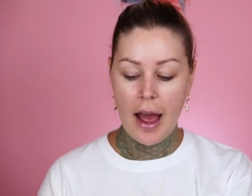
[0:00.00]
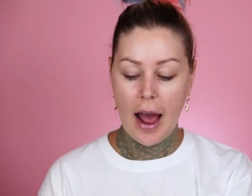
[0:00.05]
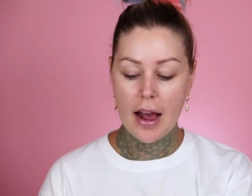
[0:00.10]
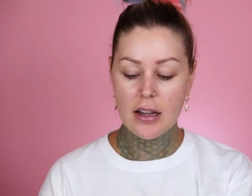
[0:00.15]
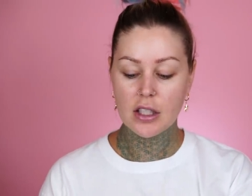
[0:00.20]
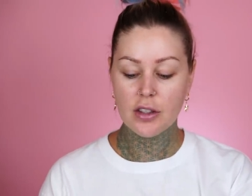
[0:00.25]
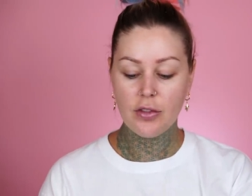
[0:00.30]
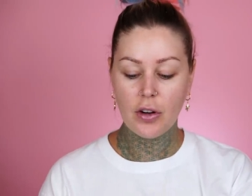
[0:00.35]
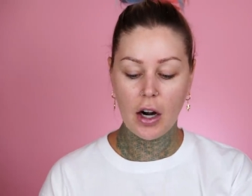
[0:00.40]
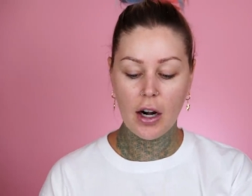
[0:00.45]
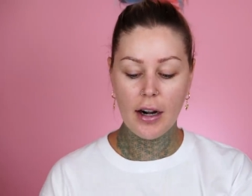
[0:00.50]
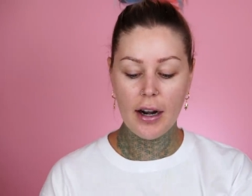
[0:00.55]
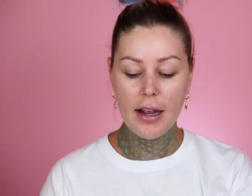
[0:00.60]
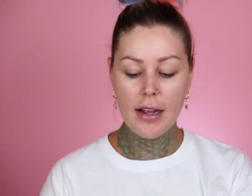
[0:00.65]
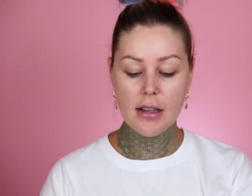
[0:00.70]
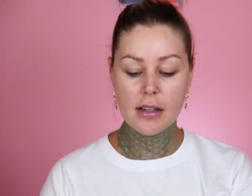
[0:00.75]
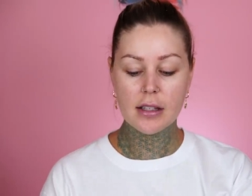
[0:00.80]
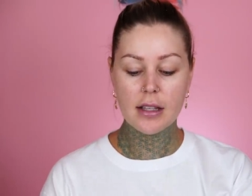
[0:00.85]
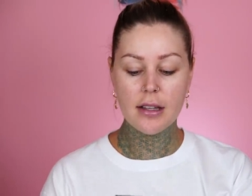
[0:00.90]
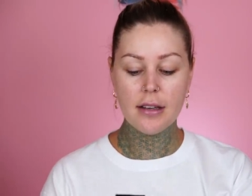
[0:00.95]
As far
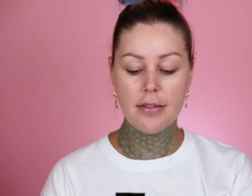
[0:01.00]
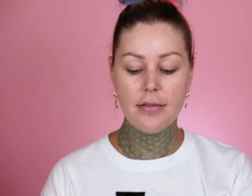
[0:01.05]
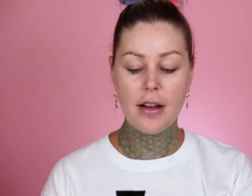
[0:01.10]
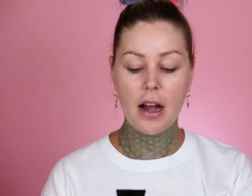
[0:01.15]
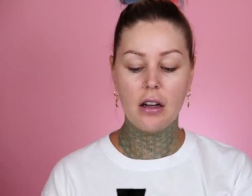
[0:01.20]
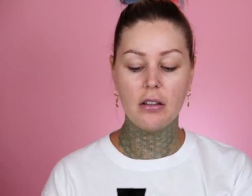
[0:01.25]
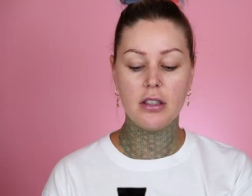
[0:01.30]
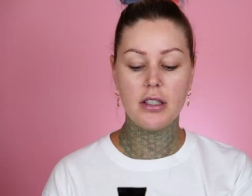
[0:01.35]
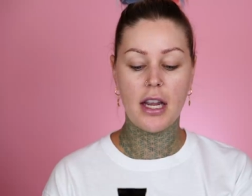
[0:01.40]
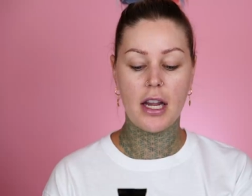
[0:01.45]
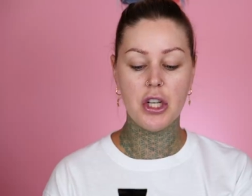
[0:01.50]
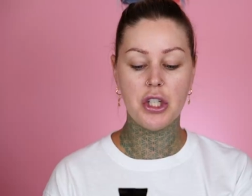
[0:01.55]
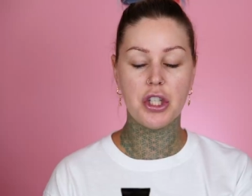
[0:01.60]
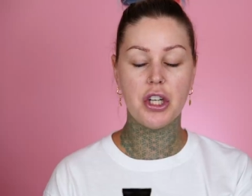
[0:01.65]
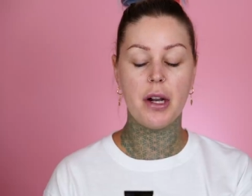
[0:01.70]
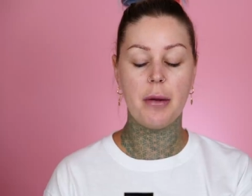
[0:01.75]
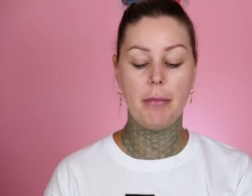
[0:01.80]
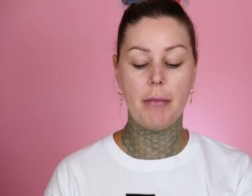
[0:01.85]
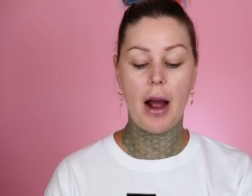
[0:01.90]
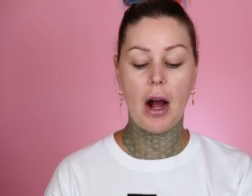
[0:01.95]
as the
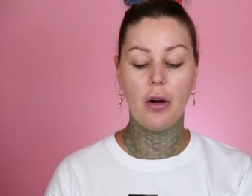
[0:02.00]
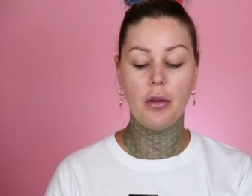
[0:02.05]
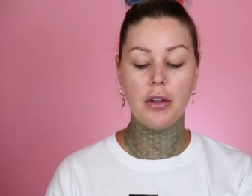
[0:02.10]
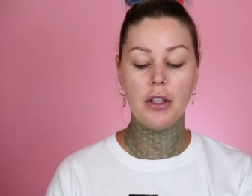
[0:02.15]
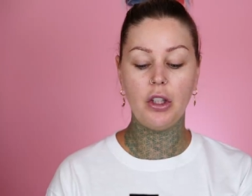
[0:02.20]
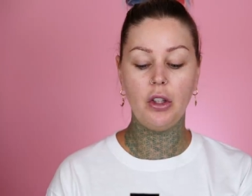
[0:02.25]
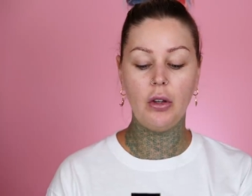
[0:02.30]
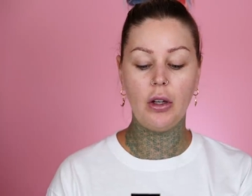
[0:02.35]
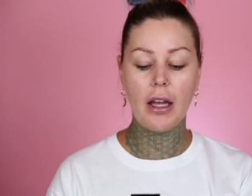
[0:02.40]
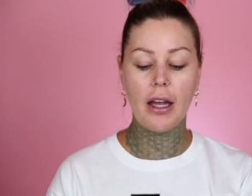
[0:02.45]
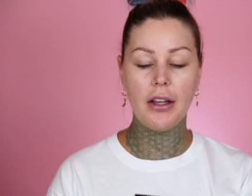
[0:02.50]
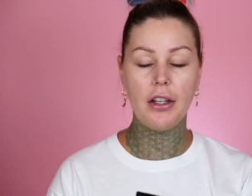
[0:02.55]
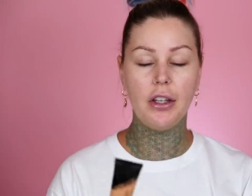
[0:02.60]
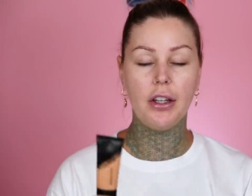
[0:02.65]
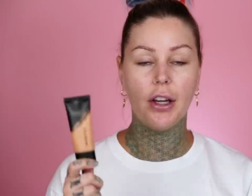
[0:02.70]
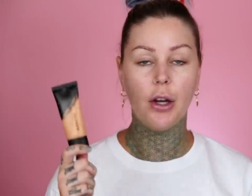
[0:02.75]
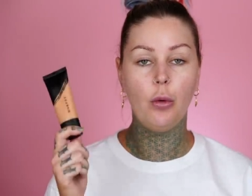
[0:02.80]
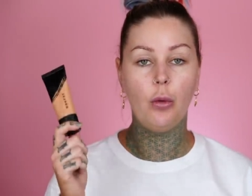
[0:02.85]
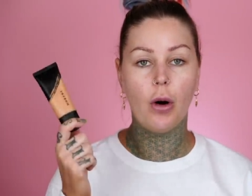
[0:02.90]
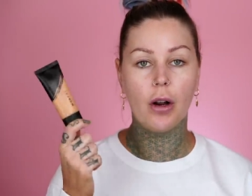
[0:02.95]
foundation amount that you
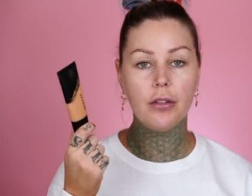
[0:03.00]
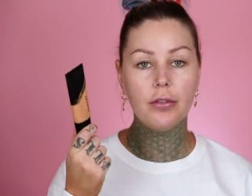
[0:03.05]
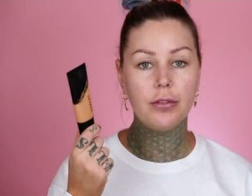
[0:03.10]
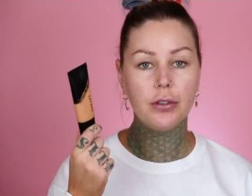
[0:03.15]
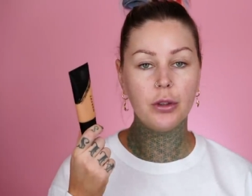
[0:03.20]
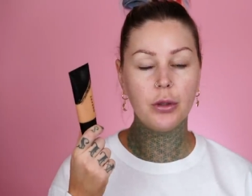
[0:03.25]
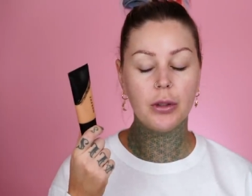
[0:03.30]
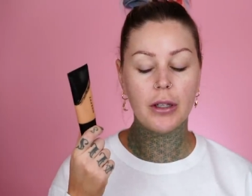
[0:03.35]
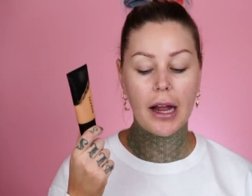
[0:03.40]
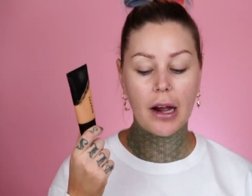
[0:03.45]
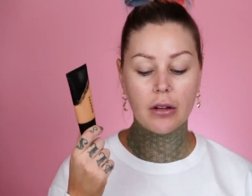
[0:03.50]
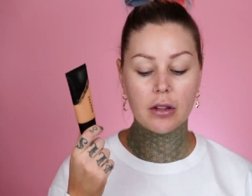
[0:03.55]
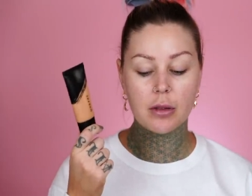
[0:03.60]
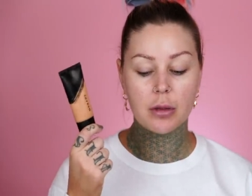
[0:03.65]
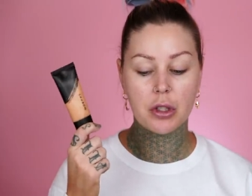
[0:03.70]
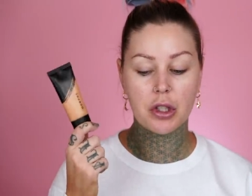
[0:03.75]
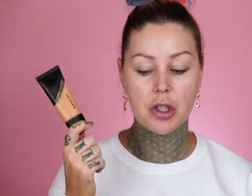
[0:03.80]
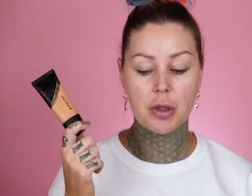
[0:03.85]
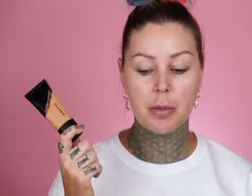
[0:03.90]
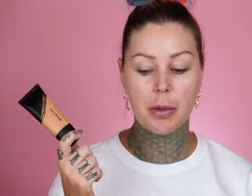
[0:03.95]
get 1 fluid ounce,
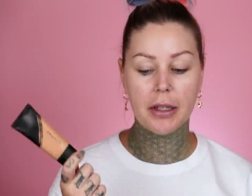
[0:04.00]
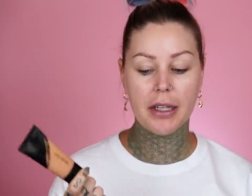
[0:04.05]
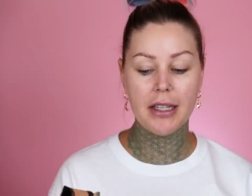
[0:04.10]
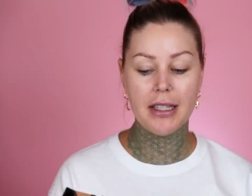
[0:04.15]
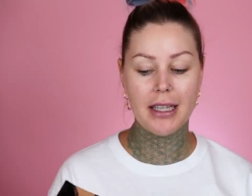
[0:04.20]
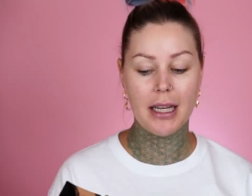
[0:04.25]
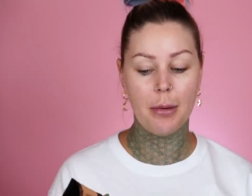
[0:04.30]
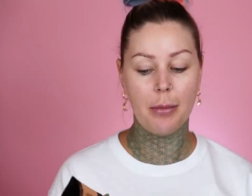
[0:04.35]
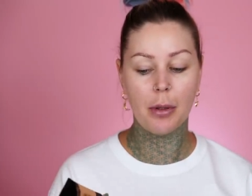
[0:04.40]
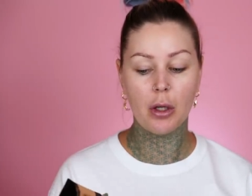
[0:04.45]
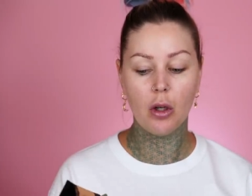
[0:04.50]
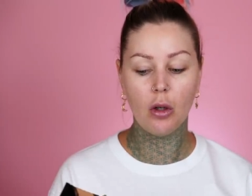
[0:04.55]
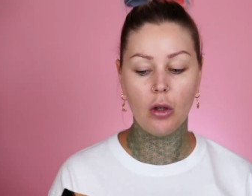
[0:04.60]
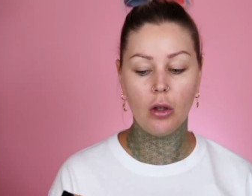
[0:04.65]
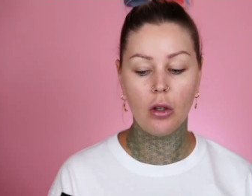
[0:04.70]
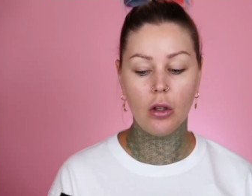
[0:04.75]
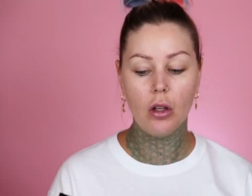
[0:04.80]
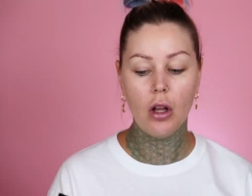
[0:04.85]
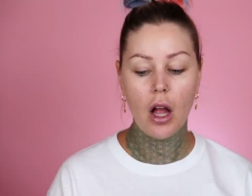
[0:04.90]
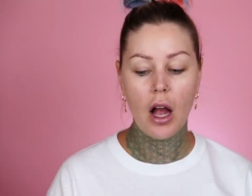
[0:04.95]
which is pretty
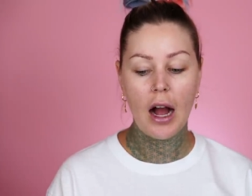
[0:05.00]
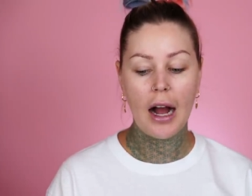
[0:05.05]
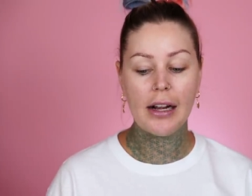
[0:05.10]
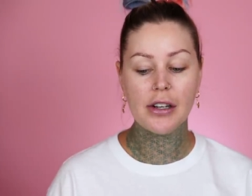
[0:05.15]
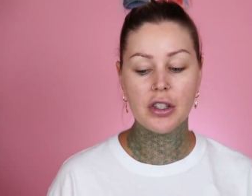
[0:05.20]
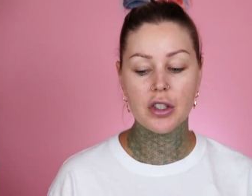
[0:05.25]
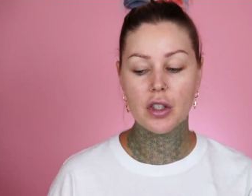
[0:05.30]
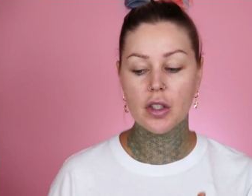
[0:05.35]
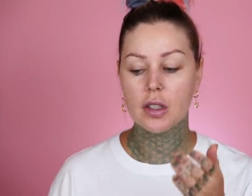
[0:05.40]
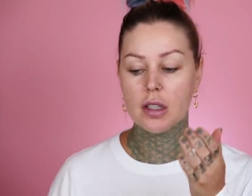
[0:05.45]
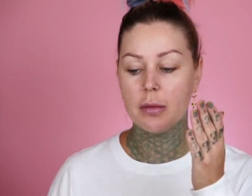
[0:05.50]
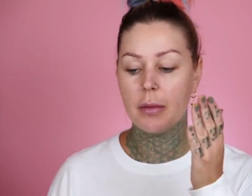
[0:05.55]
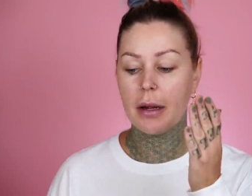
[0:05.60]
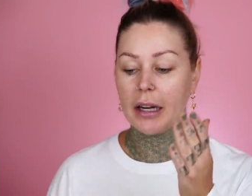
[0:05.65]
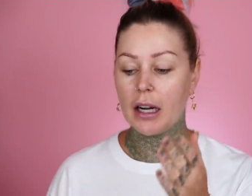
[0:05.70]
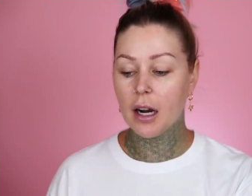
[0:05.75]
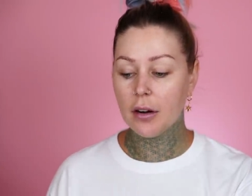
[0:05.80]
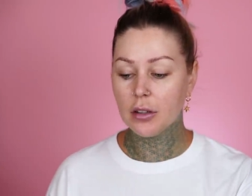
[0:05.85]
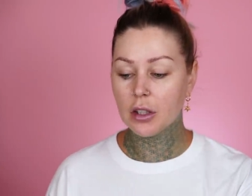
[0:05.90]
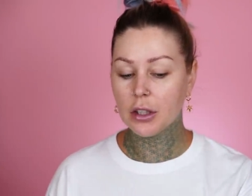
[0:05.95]
typical. I just looked at my
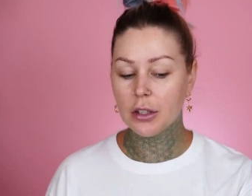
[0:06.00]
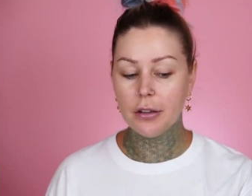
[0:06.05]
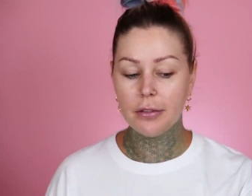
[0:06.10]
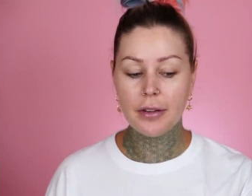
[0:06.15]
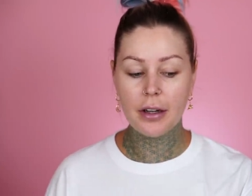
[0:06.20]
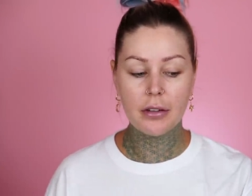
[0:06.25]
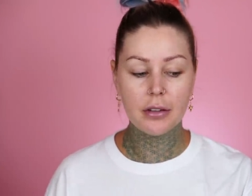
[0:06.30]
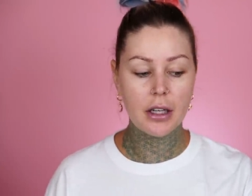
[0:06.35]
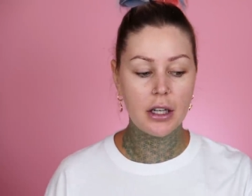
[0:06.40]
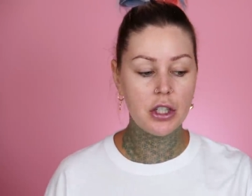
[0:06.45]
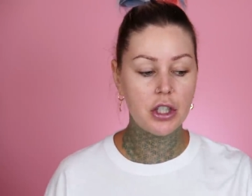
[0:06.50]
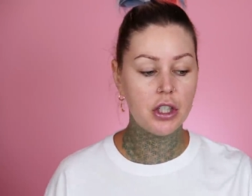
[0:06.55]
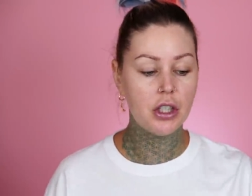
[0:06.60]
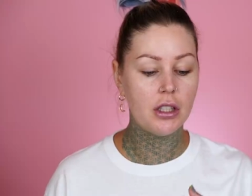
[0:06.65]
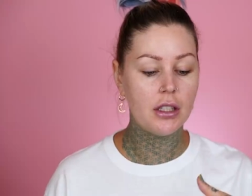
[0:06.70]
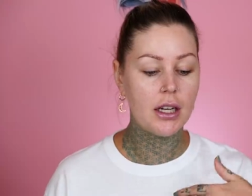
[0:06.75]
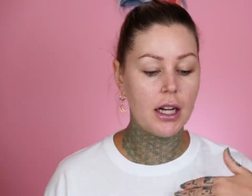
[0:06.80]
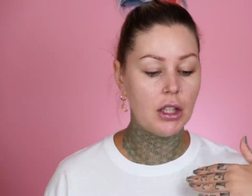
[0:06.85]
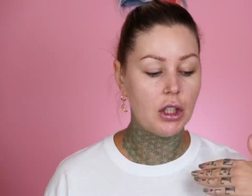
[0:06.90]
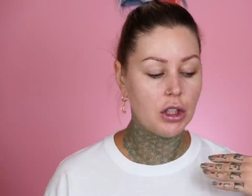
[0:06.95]
CoverGirl
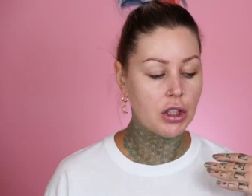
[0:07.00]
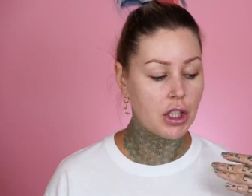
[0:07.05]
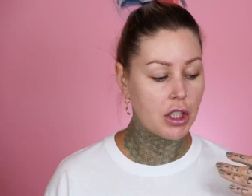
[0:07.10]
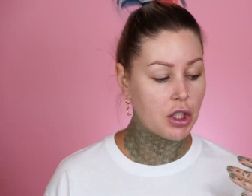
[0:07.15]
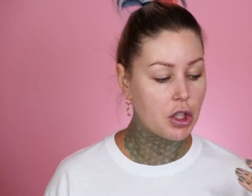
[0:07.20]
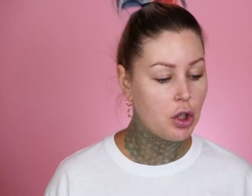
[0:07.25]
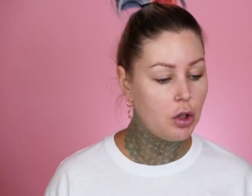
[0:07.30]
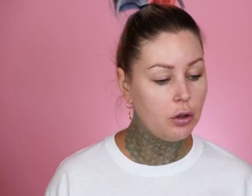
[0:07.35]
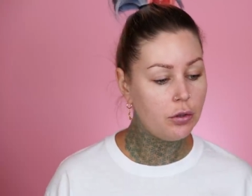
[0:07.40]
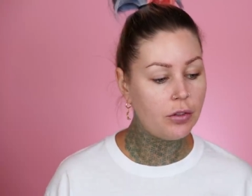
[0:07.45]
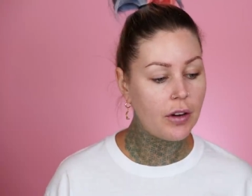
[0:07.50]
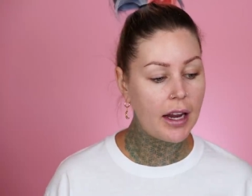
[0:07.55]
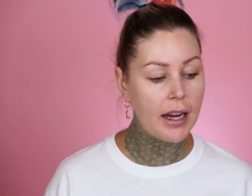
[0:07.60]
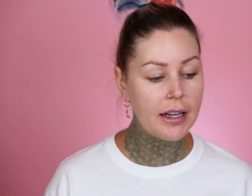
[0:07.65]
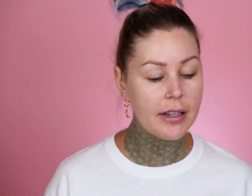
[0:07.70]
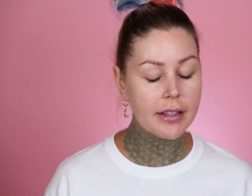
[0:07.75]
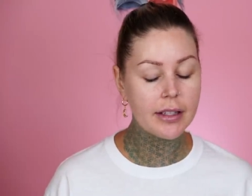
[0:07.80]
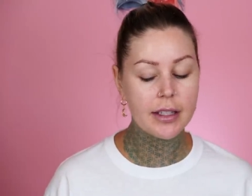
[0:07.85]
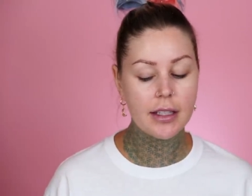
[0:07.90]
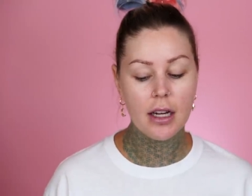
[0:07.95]
foundation. I looked at Too
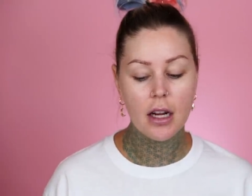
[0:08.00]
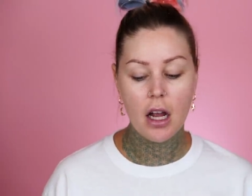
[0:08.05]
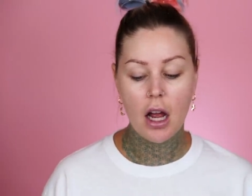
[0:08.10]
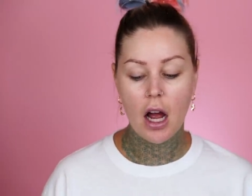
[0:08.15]
Faced.